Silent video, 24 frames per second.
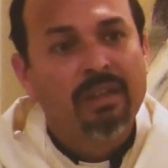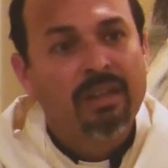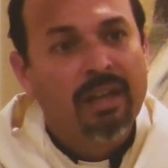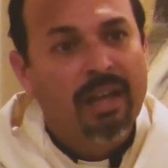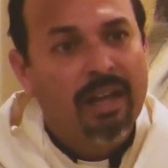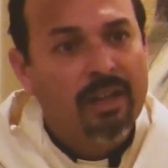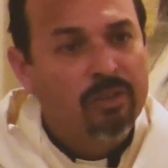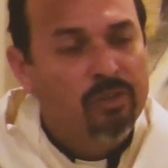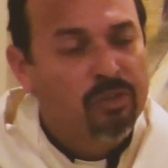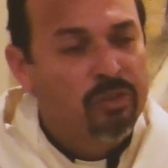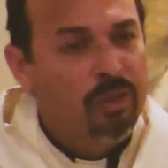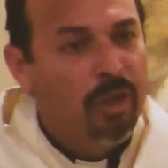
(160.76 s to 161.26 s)

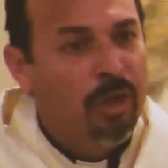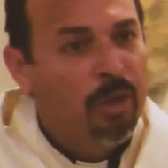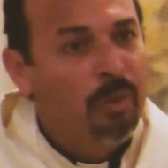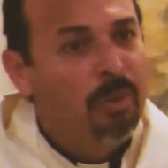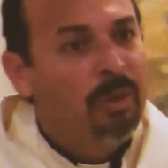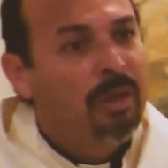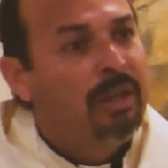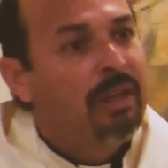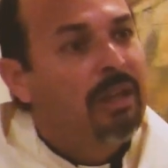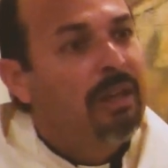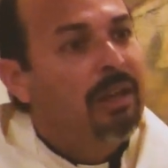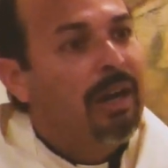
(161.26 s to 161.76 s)
And
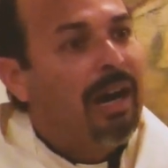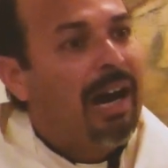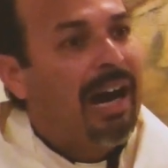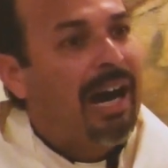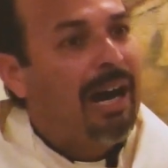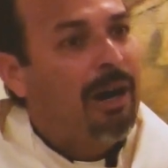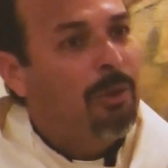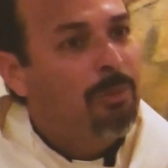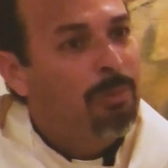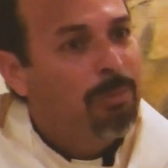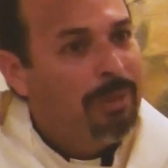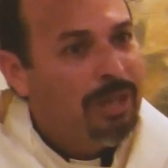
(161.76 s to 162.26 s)
so,
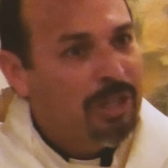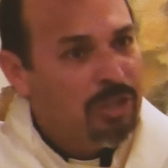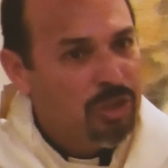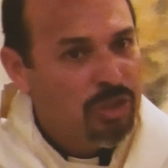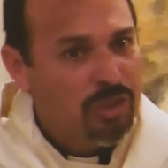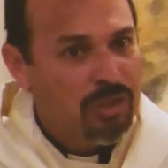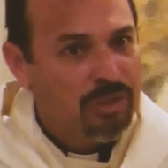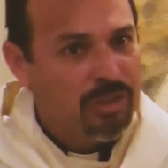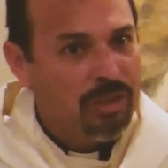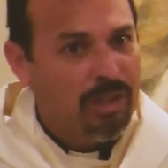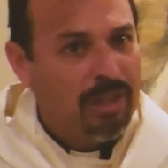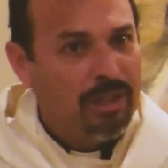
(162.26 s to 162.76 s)
how
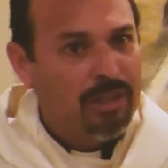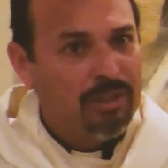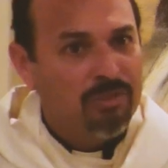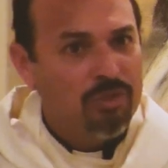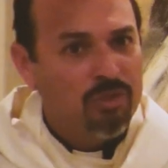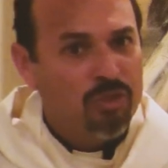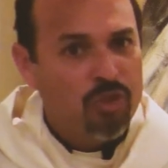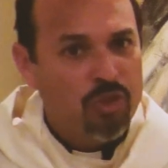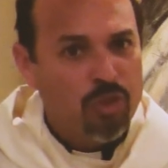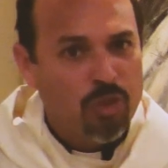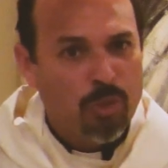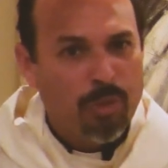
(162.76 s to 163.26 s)
much
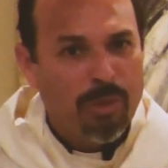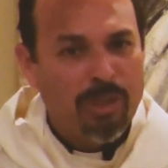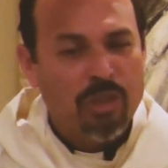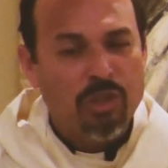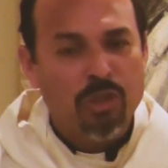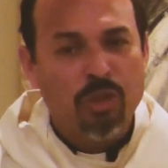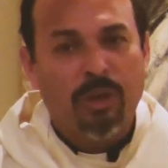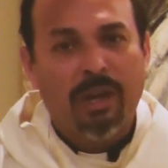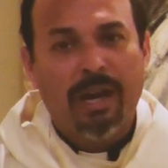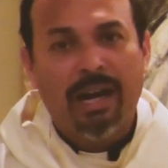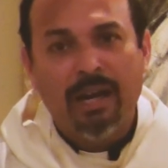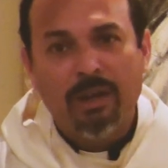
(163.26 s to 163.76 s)
Jewish
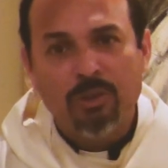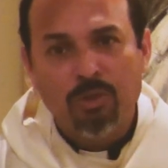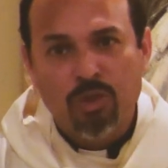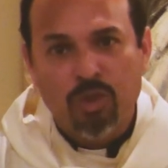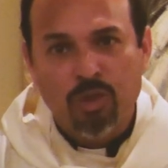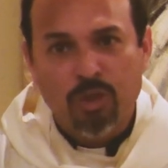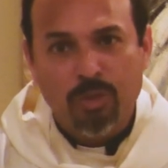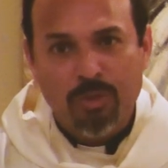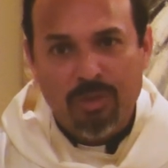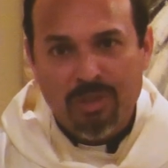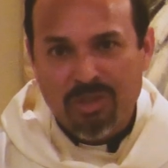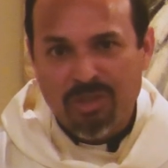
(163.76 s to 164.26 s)
or how
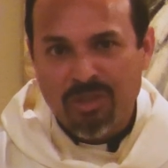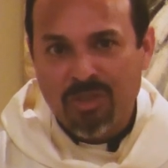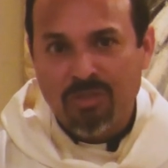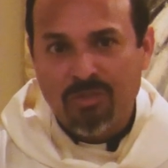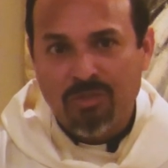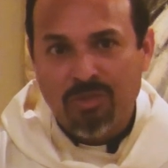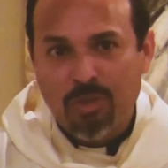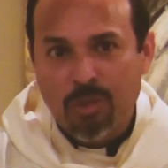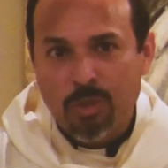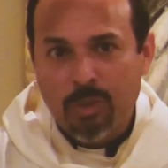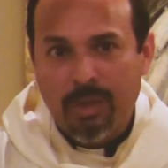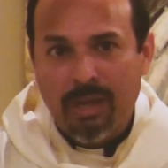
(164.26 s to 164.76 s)
Jewish
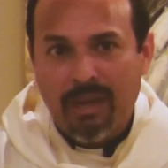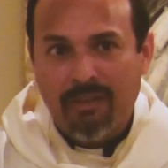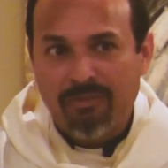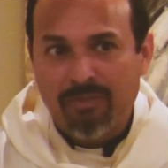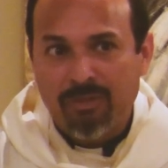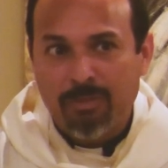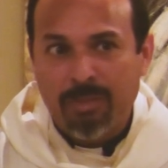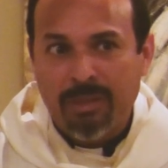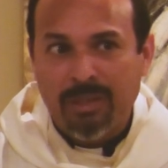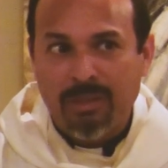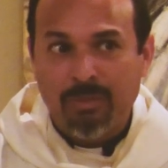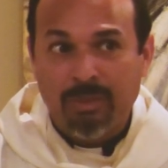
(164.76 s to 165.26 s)
do you have to
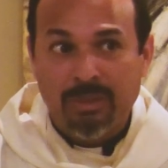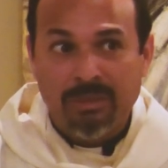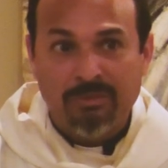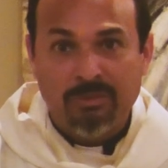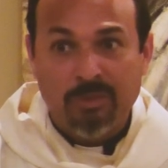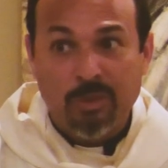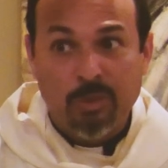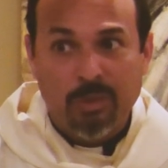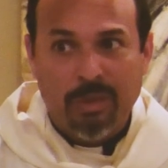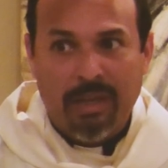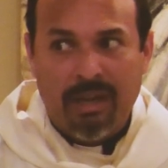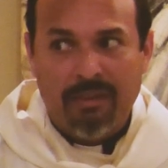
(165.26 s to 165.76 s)
be when
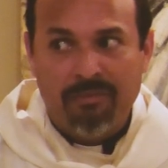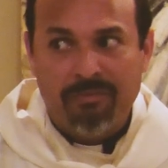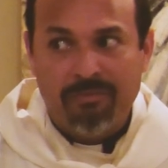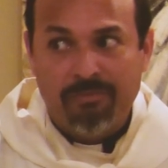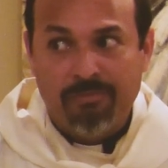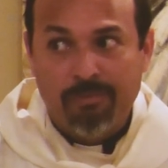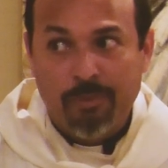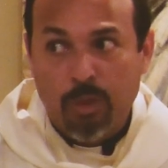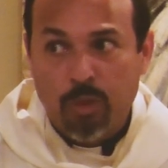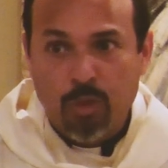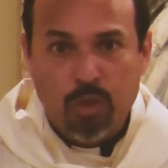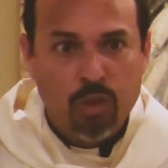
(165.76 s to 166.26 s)
you
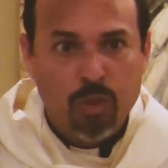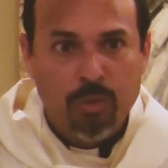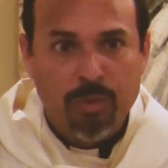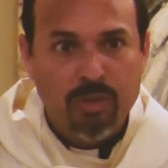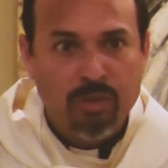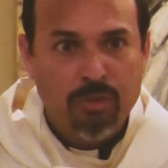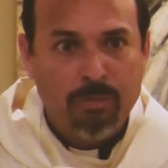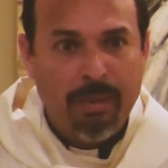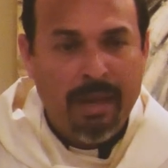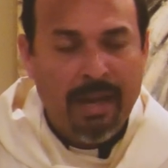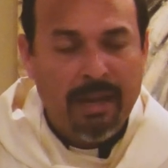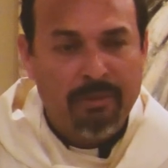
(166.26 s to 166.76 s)
have no
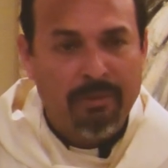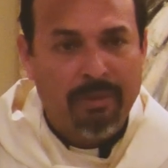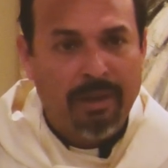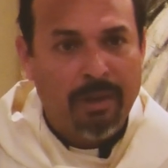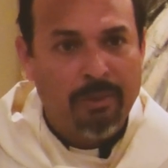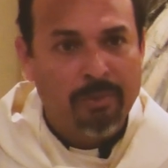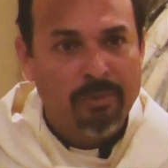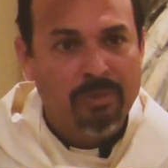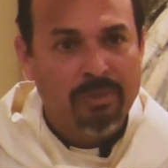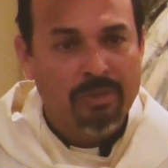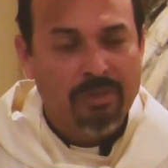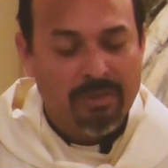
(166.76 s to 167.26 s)
Jewish
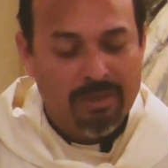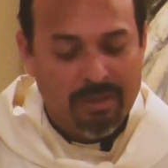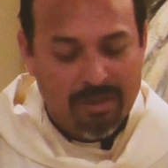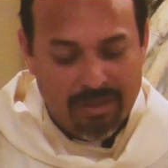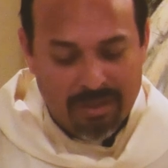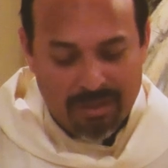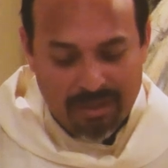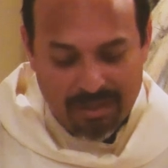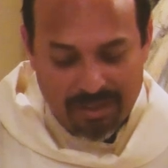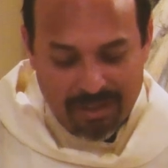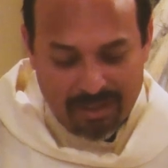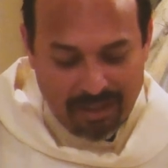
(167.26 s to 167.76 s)
background?
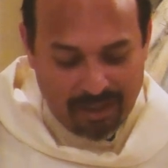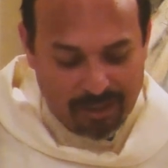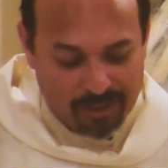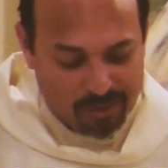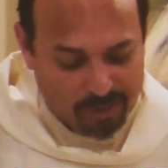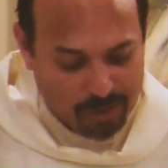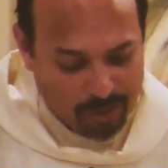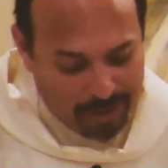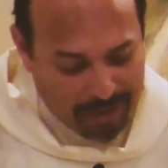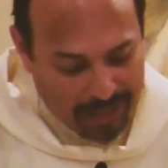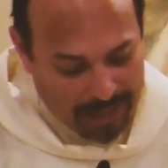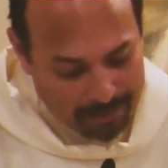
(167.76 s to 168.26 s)
And
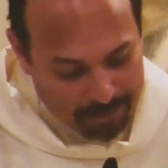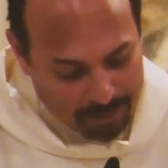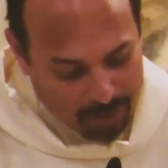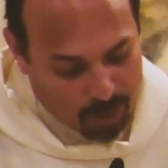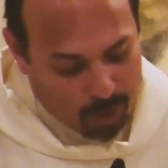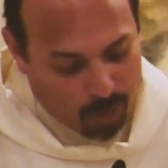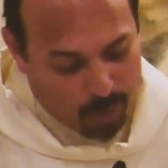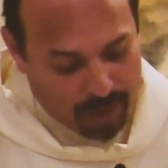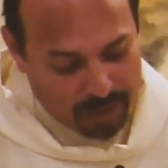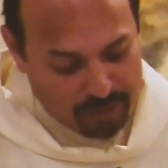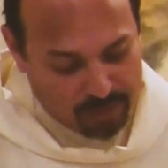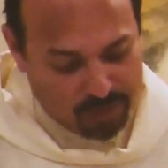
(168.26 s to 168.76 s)
so came the
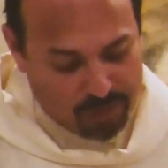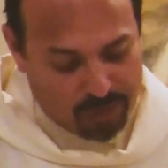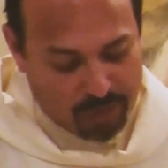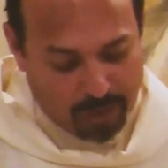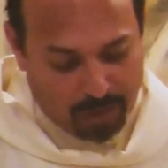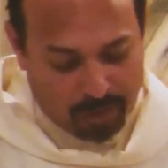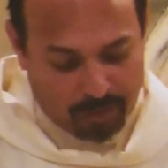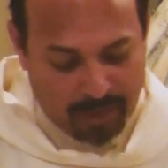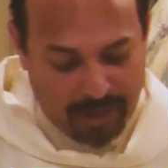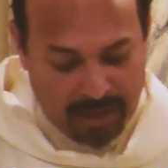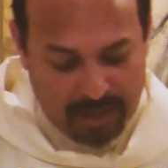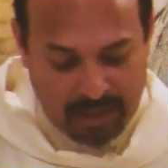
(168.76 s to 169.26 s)
question
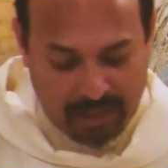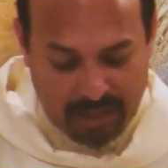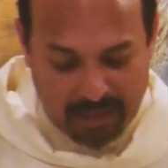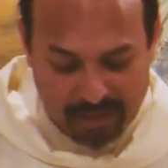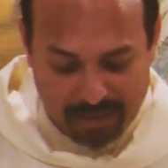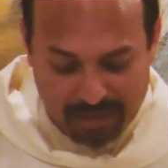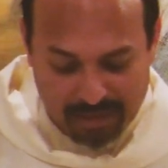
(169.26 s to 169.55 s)
already.